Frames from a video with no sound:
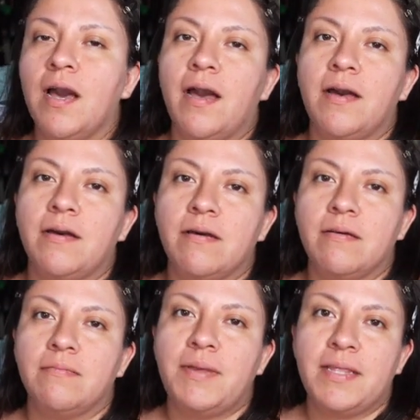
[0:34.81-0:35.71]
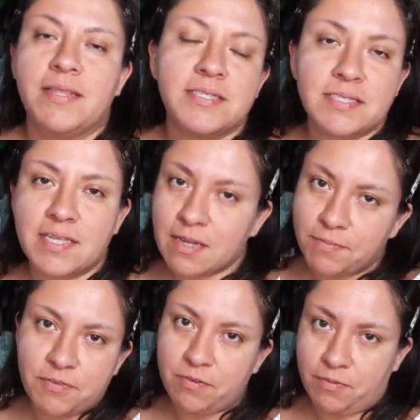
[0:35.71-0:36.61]
and this is not
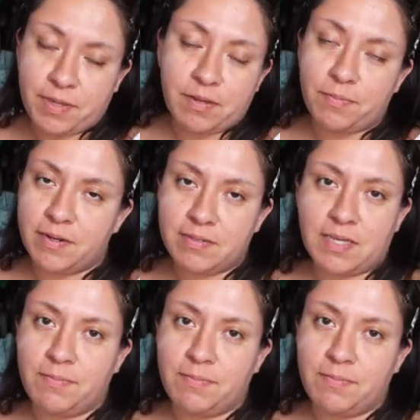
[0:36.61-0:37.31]
coming from a makeup artist.